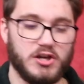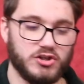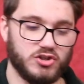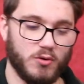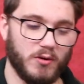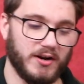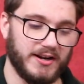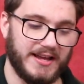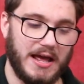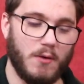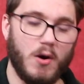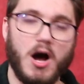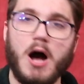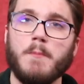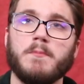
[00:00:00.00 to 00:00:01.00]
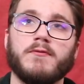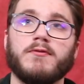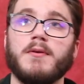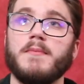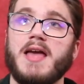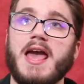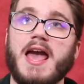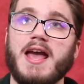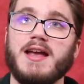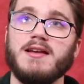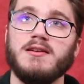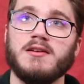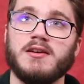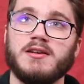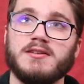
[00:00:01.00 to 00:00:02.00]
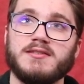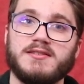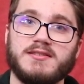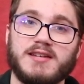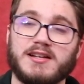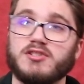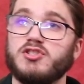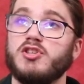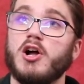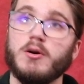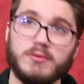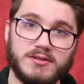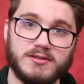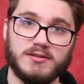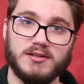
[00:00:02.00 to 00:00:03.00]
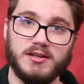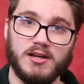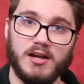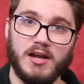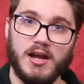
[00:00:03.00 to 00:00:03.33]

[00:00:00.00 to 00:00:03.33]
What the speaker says: So we're going to count up from A, 6 notes,